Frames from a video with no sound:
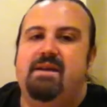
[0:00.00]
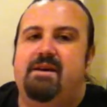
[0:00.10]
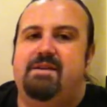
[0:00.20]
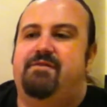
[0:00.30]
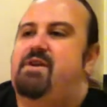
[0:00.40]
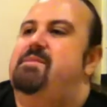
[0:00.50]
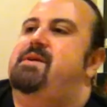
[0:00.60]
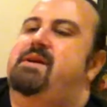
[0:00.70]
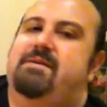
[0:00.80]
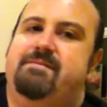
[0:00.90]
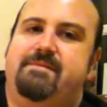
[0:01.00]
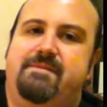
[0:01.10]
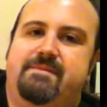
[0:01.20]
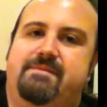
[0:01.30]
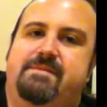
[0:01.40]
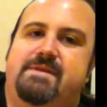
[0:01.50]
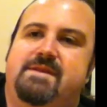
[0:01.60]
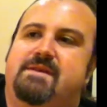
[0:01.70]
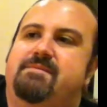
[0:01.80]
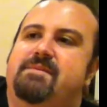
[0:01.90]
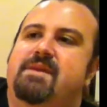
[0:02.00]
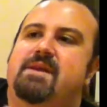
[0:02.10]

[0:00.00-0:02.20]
No, it's free a bit now. So that